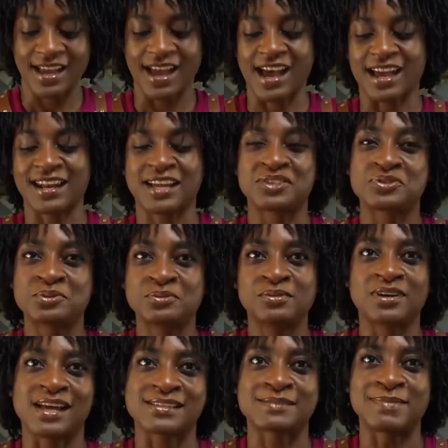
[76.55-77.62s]
and I
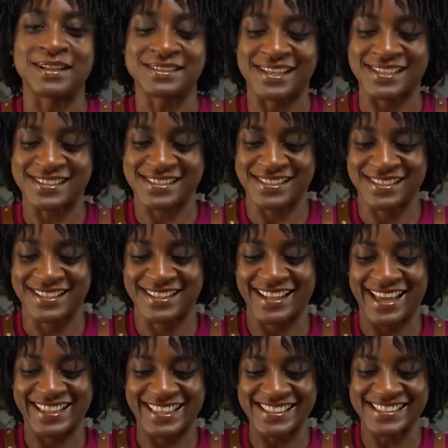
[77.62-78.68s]
do a smell test
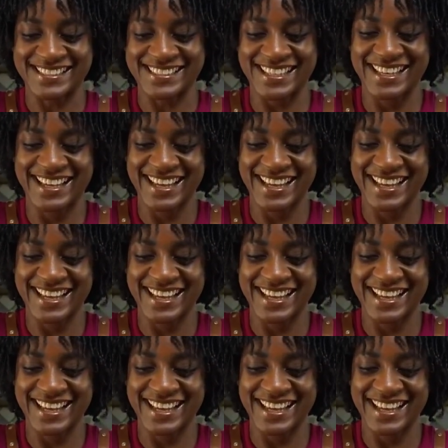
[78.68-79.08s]
like this.